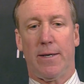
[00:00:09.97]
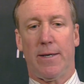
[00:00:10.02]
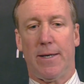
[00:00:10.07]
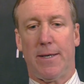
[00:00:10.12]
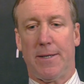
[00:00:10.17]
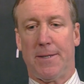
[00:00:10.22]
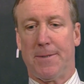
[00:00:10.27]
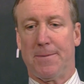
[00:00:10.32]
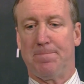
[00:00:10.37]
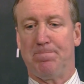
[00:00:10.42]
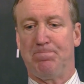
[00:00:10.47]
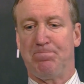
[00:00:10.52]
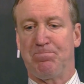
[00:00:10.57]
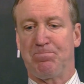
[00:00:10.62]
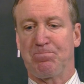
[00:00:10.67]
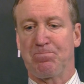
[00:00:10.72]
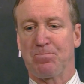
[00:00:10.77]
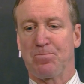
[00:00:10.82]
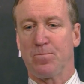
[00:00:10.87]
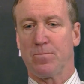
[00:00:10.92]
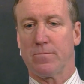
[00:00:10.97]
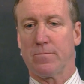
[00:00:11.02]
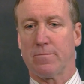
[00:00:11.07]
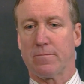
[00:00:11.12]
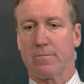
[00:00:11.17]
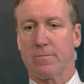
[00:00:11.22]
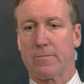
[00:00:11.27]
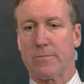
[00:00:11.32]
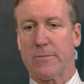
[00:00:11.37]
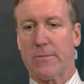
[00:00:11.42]
You
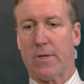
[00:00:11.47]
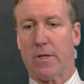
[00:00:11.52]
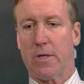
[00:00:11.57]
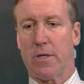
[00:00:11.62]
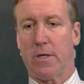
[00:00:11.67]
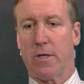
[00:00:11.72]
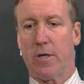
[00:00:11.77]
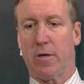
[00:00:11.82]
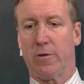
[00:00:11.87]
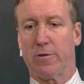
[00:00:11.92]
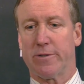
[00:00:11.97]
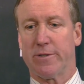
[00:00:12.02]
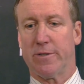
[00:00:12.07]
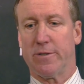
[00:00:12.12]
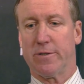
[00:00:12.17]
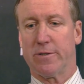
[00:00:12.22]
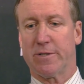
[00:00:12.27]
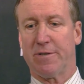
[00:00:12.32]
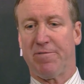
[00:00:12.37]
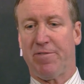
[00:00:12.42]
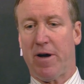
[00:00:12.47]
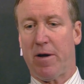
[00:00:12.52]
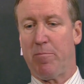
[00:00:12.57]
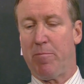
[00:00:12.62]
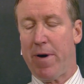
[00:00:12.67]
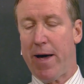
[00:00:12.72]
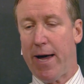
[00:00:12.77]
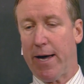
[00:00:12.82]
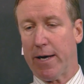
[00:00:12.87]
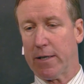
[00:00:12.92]
know, to fight
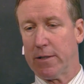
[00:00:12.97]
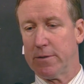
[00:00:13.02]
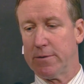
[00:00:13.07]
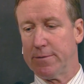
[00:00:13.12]
back